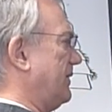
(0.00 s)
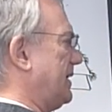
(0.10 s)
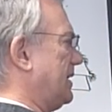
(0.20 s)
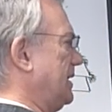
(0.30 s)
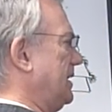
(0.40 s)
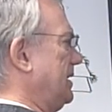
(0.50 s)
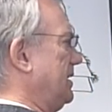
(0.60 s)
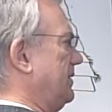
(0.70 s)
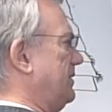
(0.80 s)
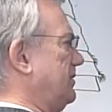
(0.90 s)
there.
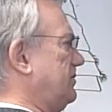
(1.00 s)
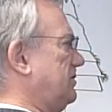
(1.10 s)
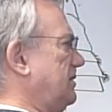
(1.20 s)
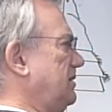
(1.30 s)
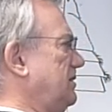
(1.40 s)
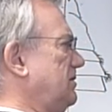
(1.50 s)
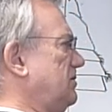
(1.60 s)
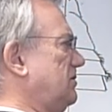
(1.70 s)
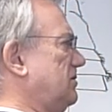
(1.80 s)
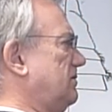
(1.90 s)
This
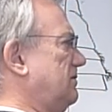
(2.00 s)
is